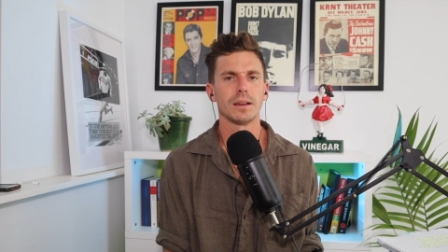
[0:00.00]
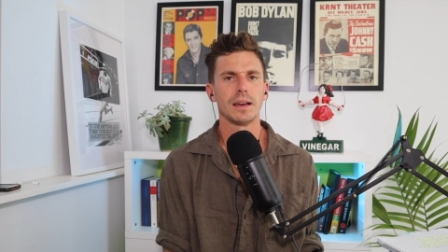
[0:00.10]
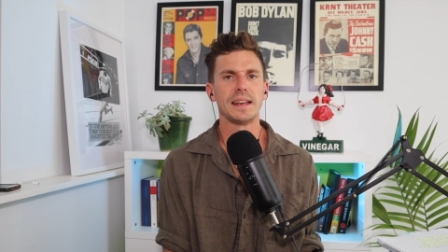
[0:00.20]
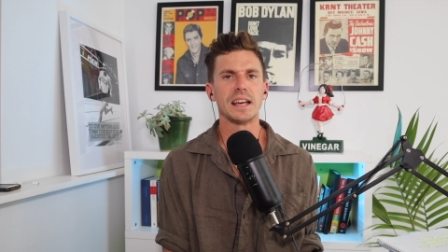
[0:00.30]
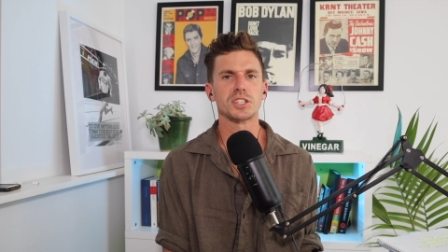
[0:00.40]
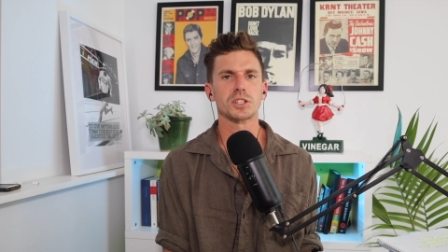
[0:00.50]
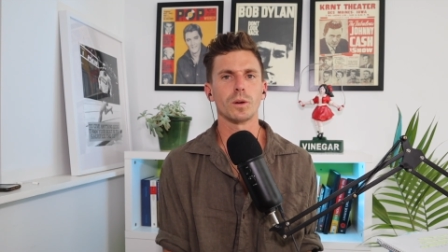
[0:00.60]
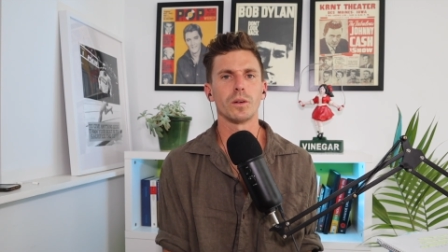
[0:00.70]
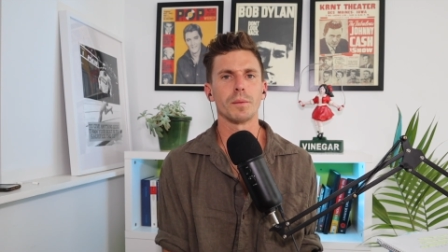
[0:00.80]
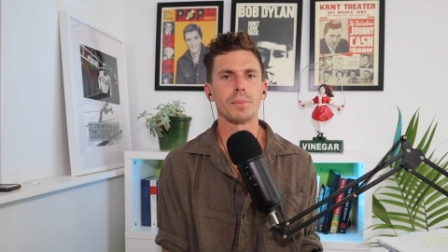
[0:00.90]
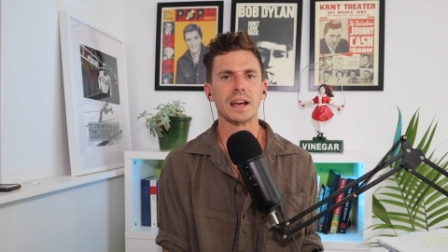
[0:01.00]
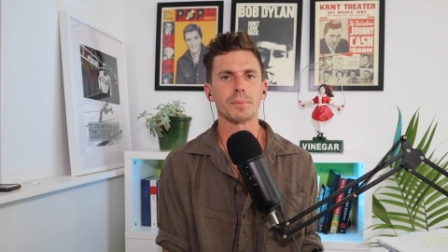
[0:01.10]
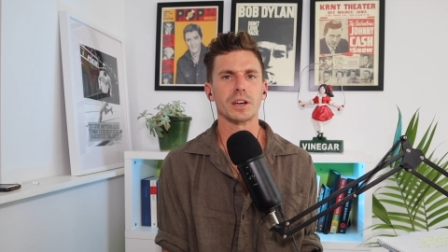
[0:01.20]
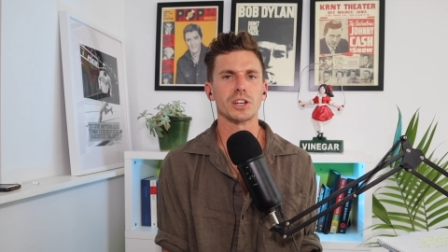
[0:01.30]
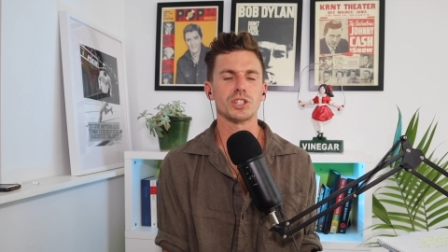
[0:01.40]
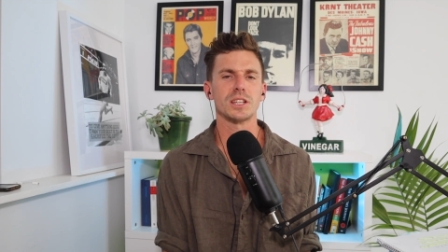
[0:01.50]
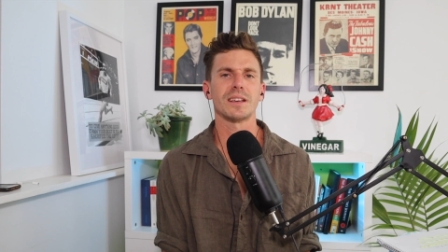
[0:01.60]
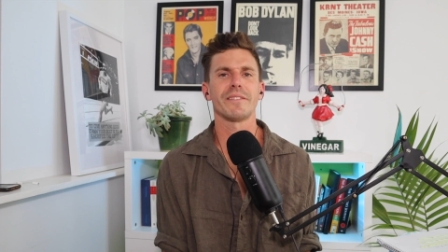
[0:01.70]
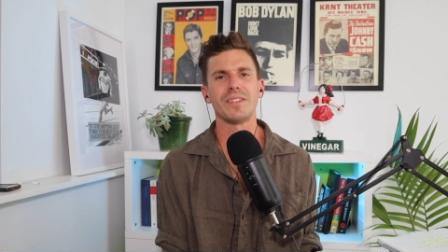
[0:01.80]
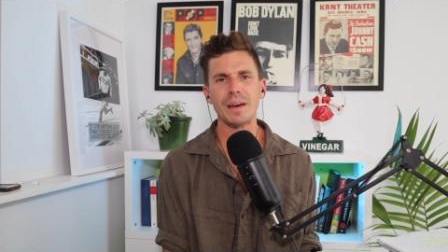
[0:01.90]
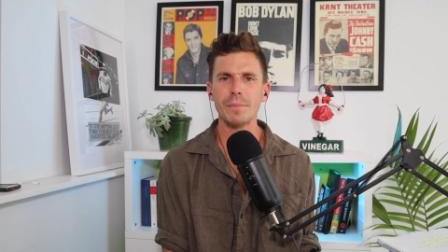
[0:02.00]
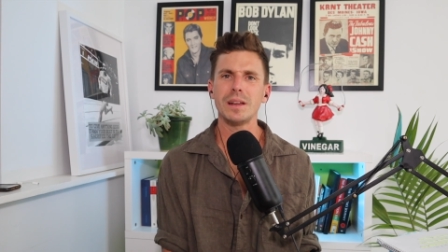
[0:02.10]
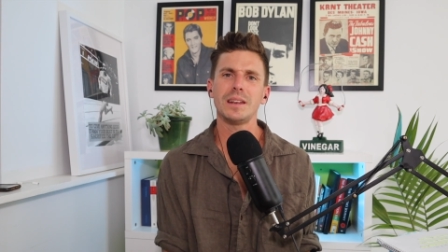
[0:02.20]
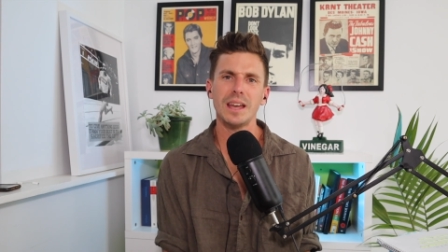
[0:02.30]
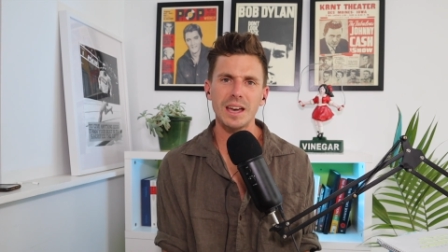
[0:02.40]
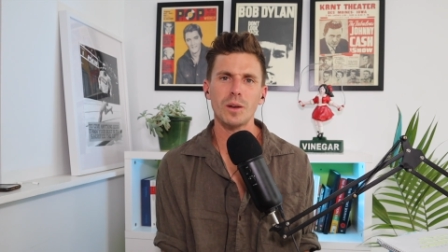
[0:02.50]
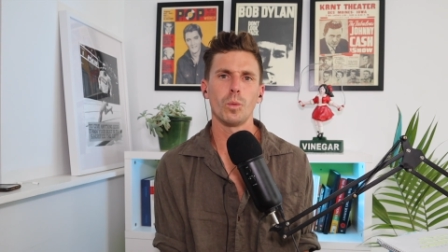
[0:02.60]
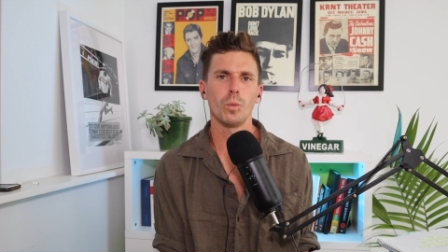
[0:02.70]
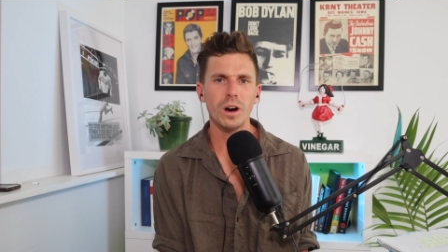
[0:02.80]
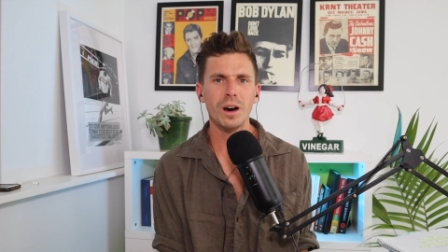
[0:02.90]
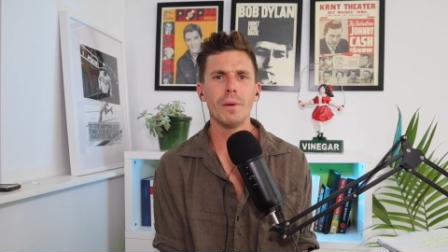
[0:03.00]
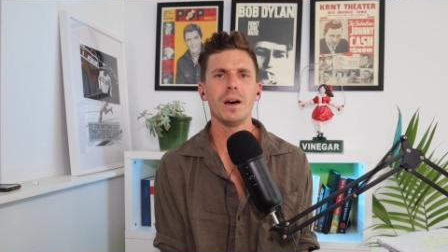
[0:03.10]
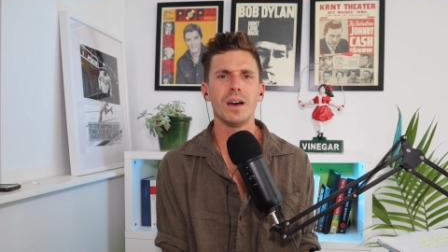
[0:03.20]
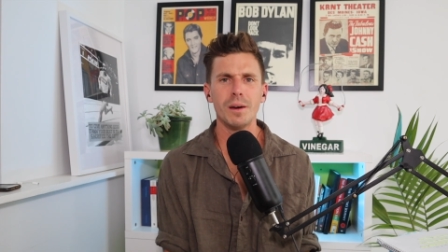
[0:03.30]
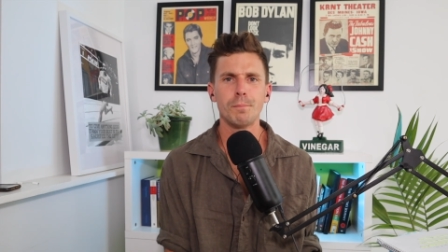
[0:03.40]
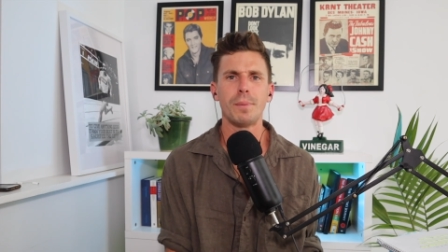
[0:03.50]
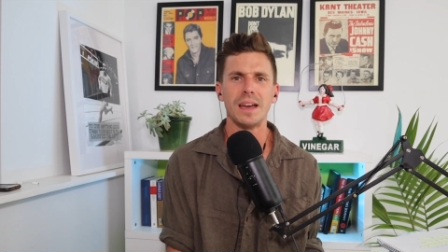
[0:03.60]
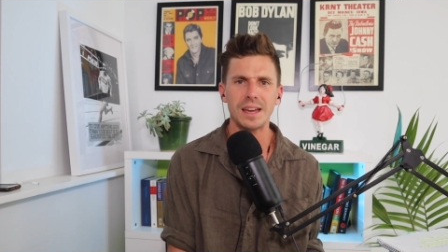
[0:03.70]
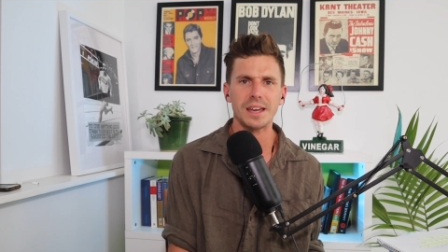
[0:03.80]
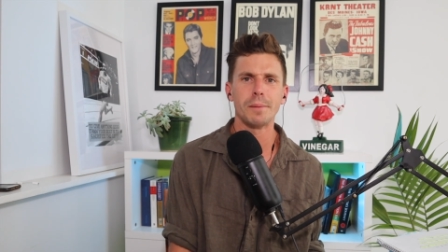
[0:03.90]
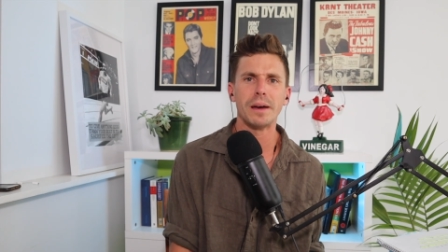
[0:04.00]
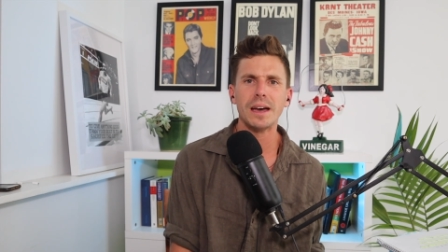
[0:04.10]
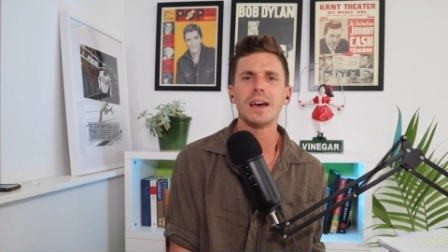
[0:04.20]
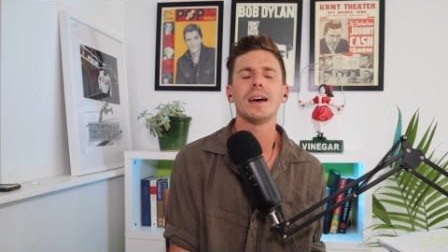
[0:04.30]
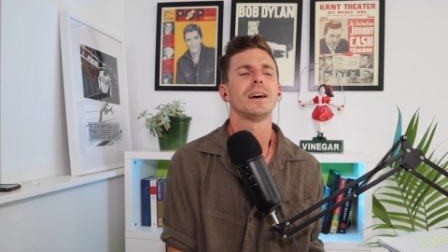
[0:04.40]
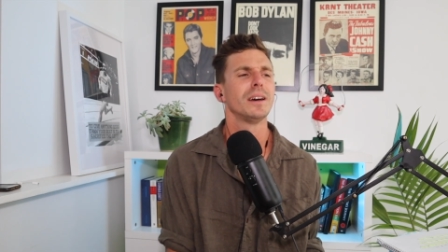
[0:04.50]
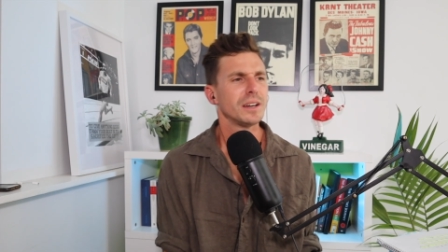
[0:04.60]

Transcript: And now she's growing it back because she's a feminine woman, baby.